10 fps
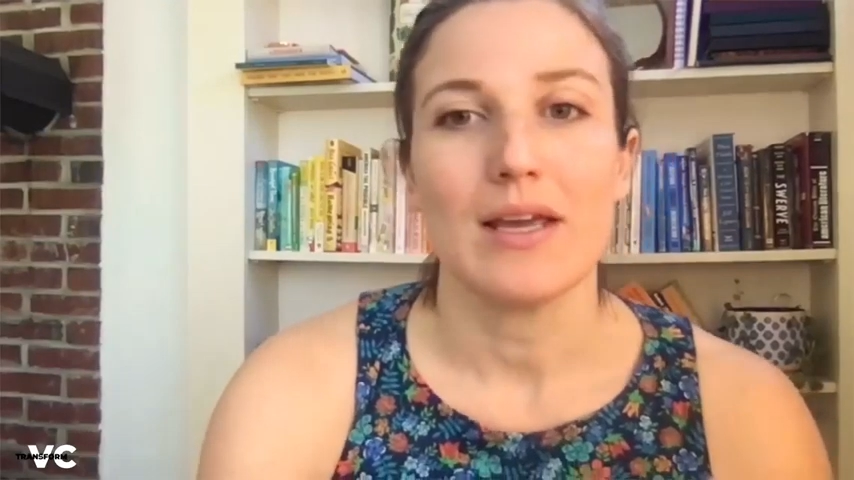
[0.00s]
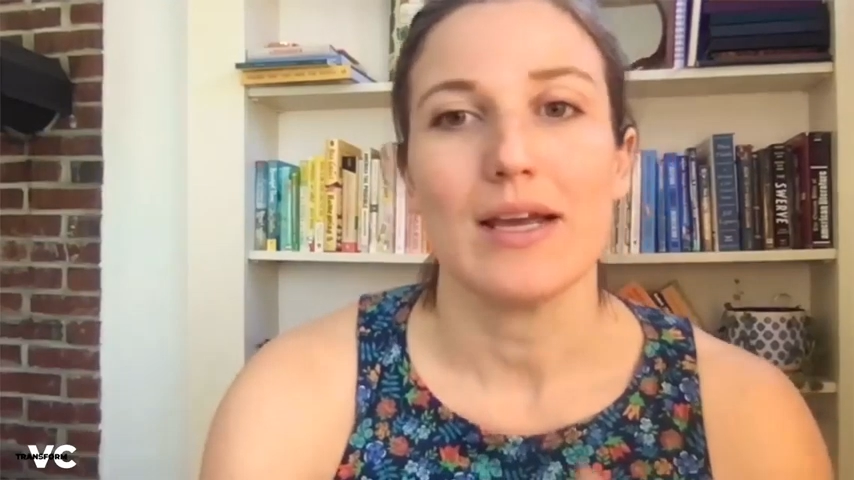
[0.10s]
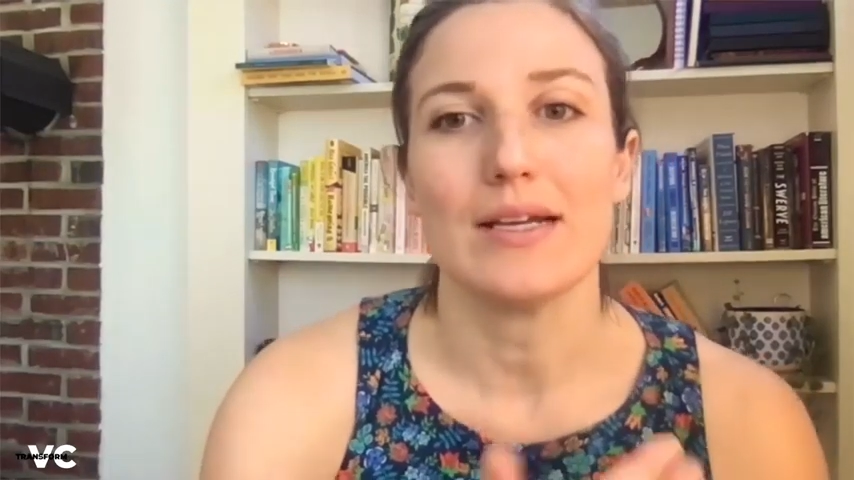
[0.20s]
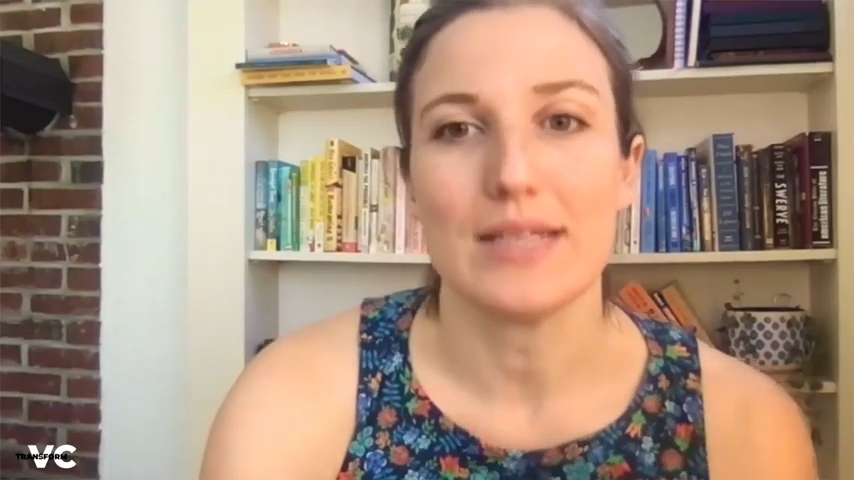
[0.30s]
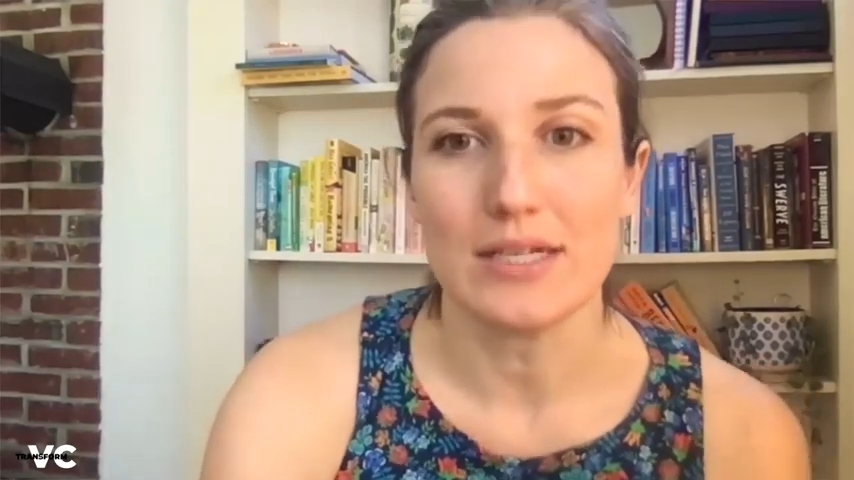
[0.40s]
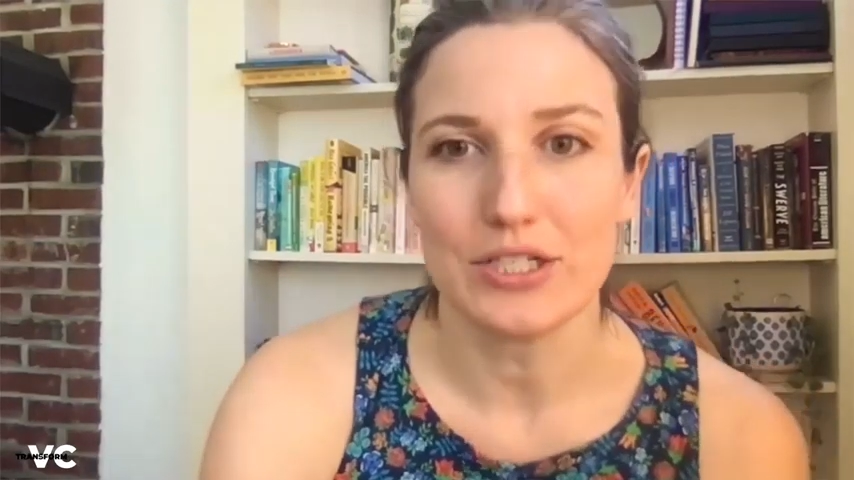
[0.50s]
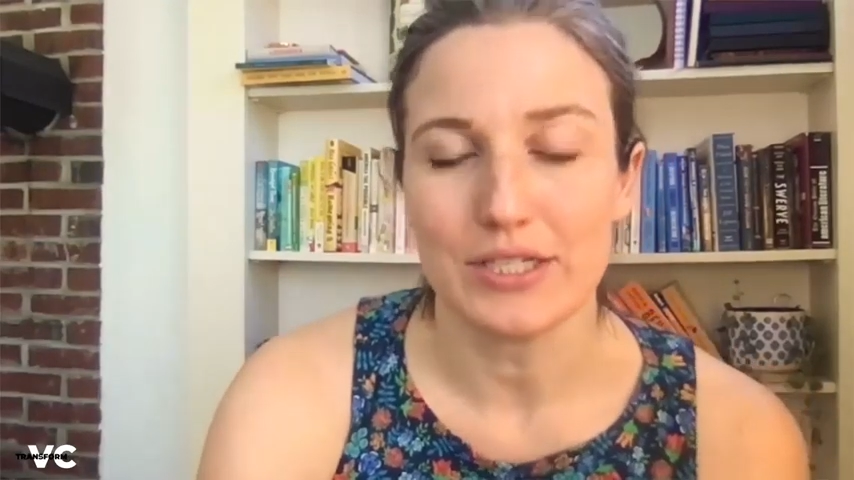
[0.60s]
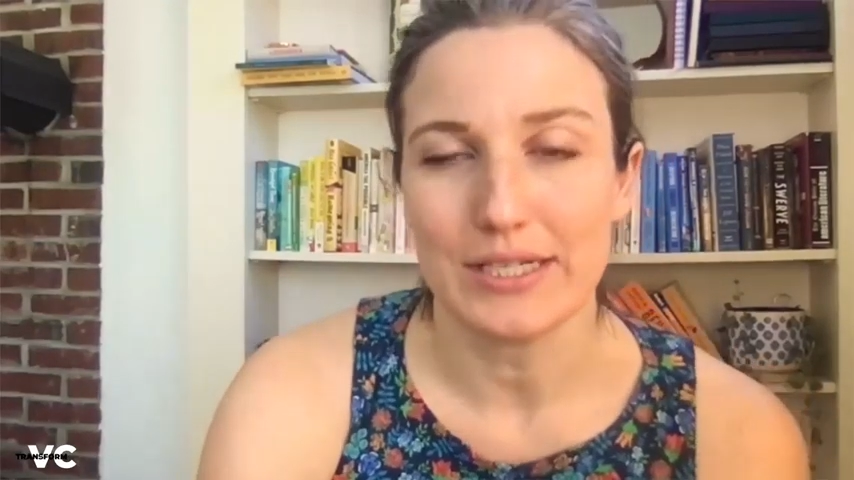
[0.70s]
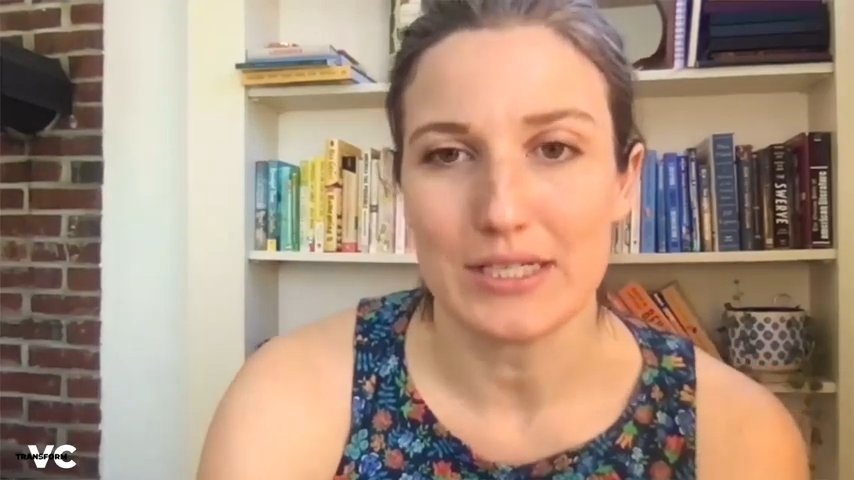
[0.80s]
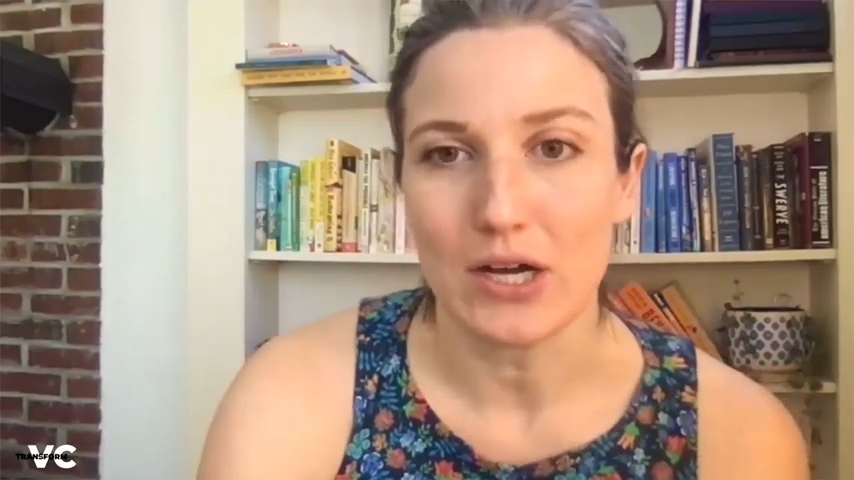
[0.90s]
Essentially,
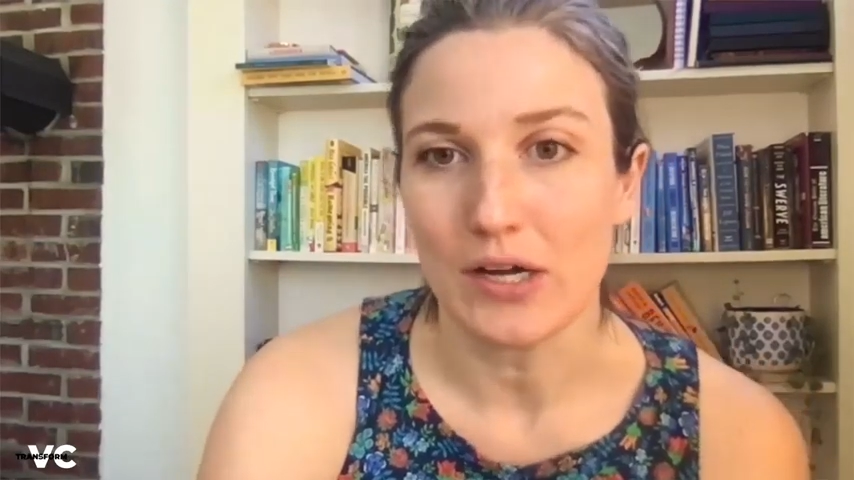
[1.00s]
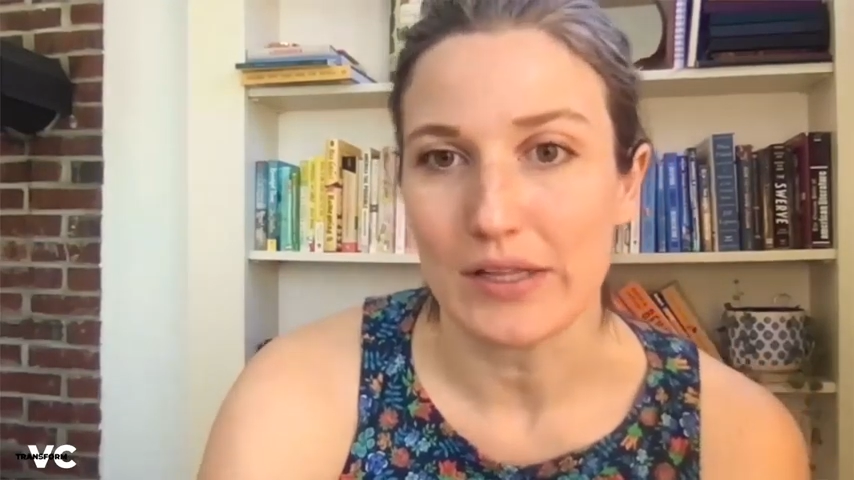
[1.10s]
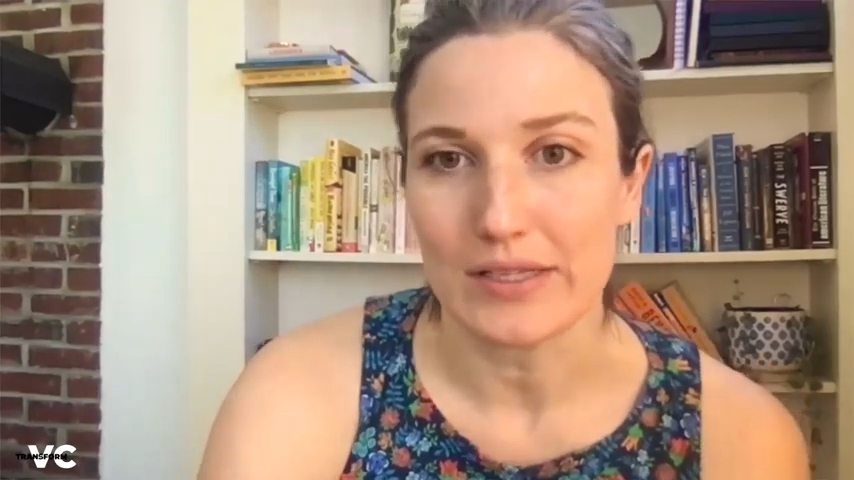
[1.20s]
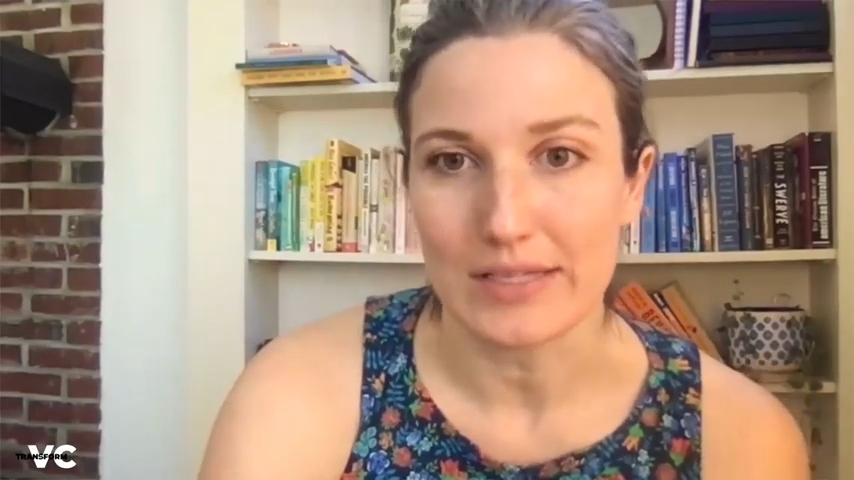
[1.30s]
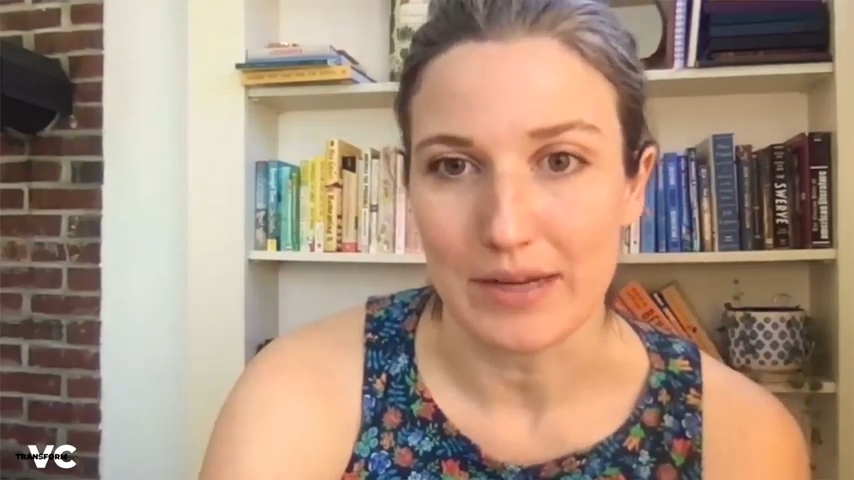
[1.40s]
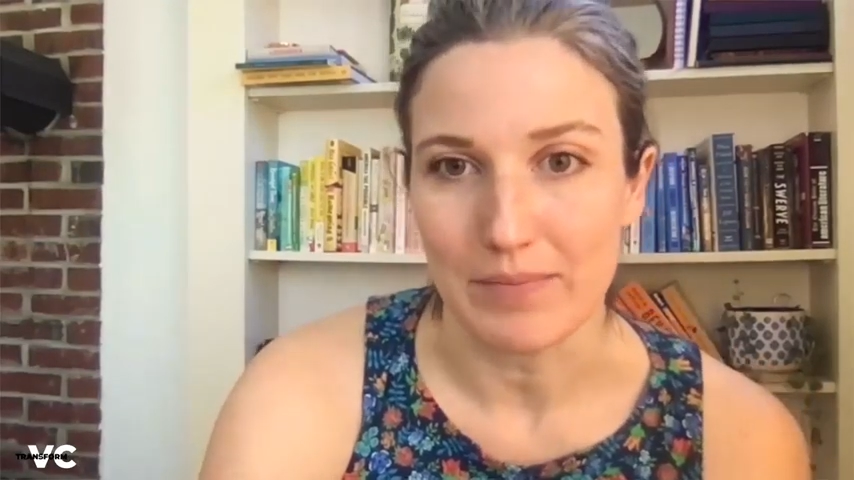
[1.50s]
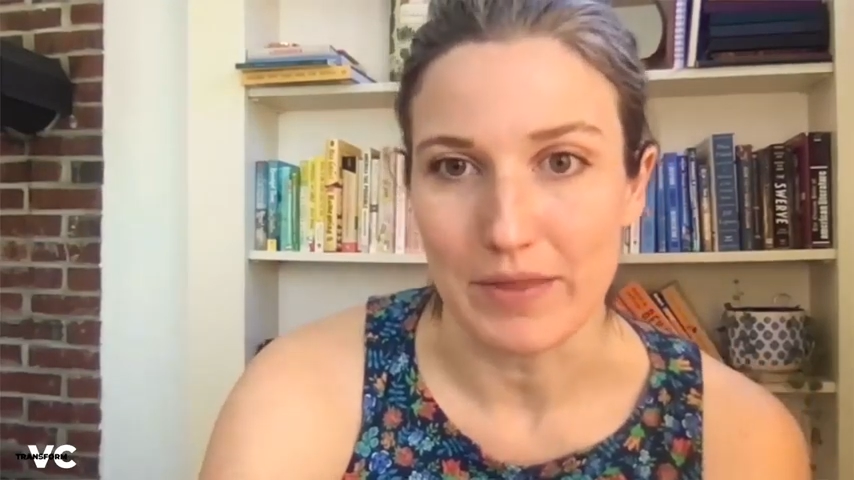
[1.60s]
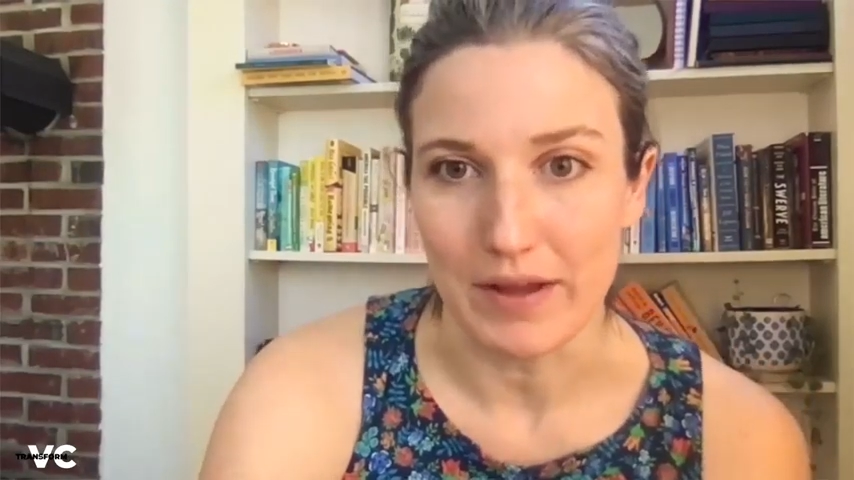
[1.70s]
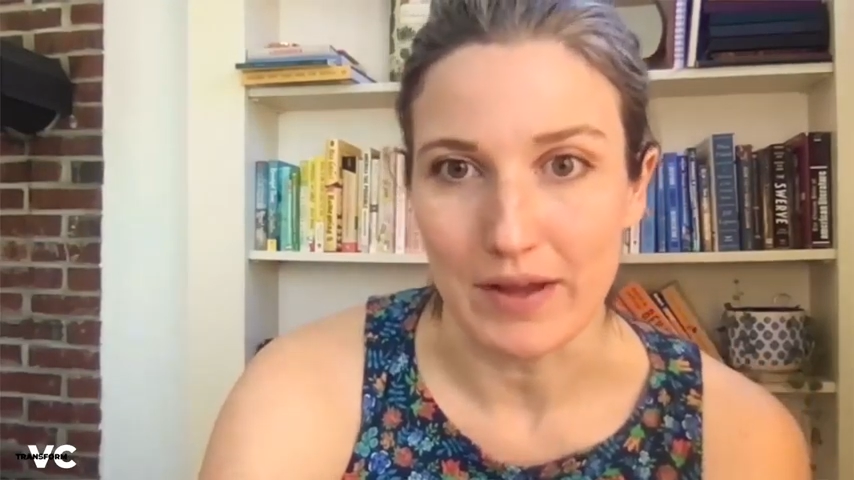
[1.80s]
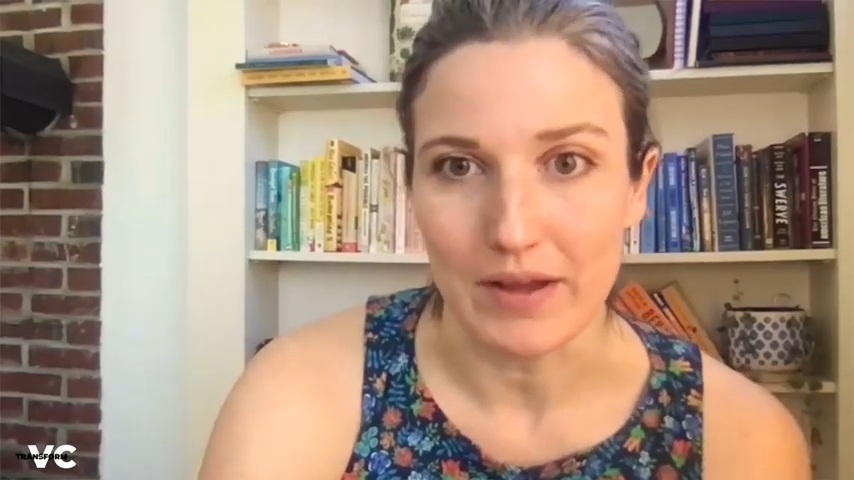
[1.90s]
it's all the same
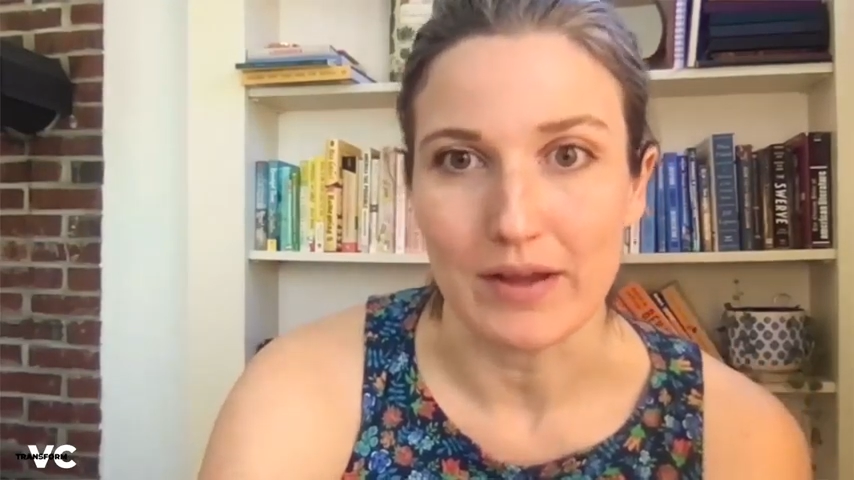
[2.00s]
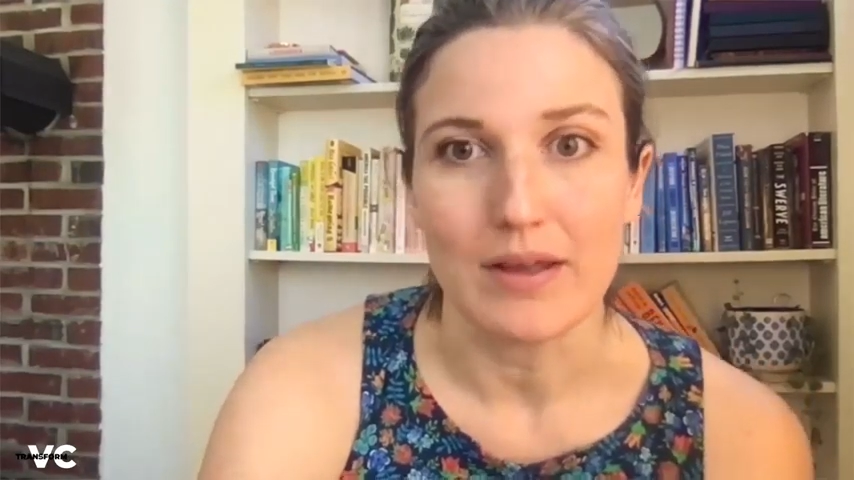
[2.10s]
thing,